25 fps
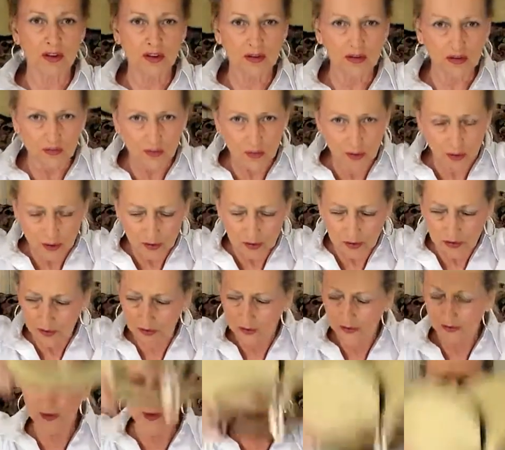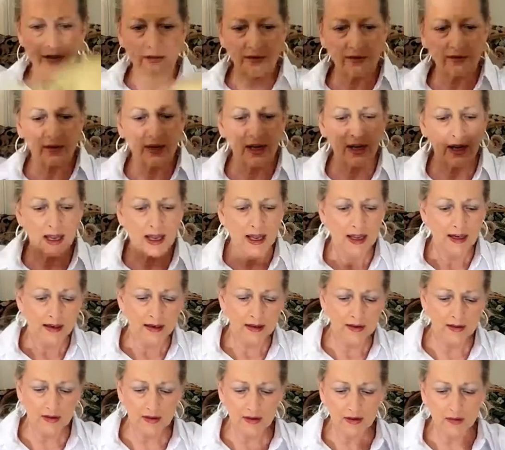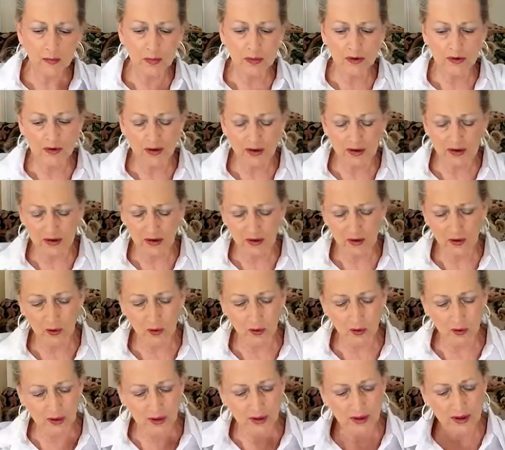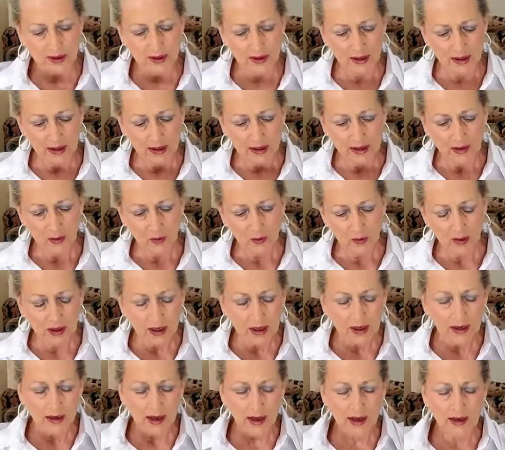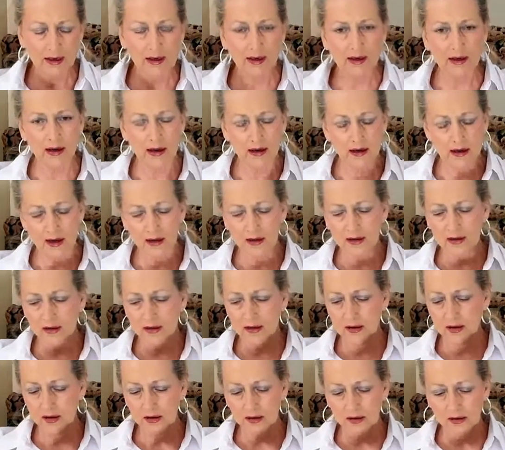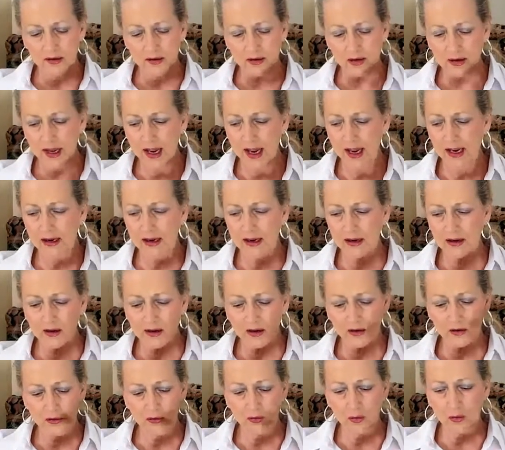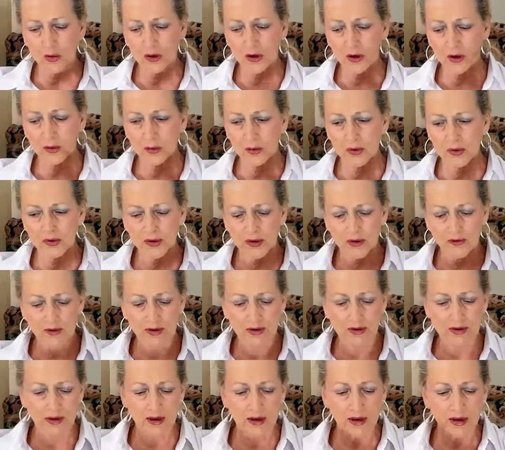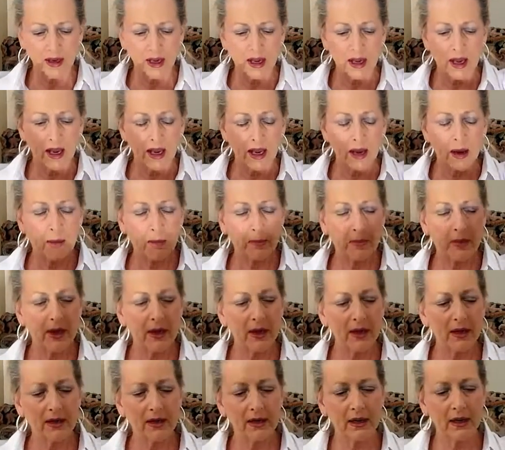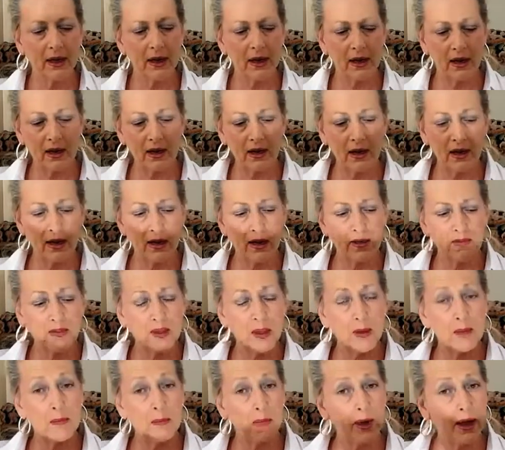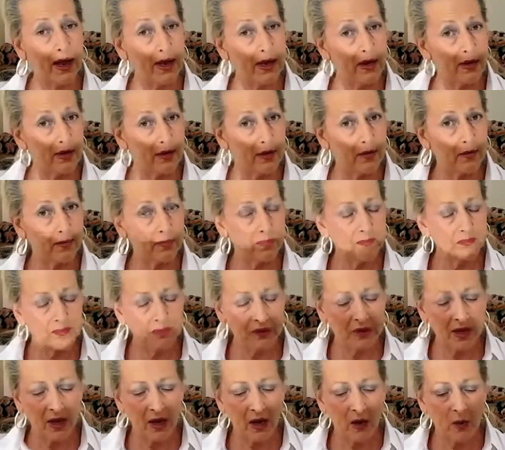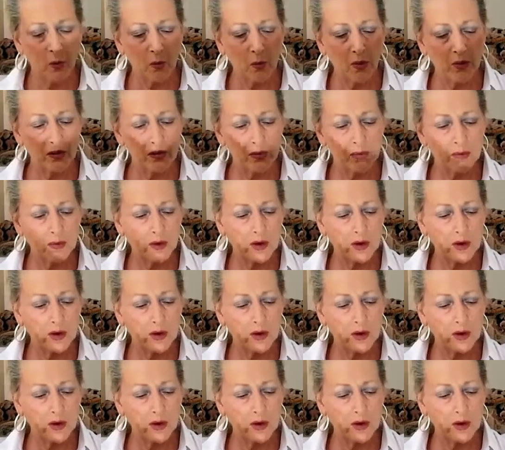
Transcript: as far as your face. Now this particular one, well, I like it. I like the color. Khaki goes well with everything. But they make them with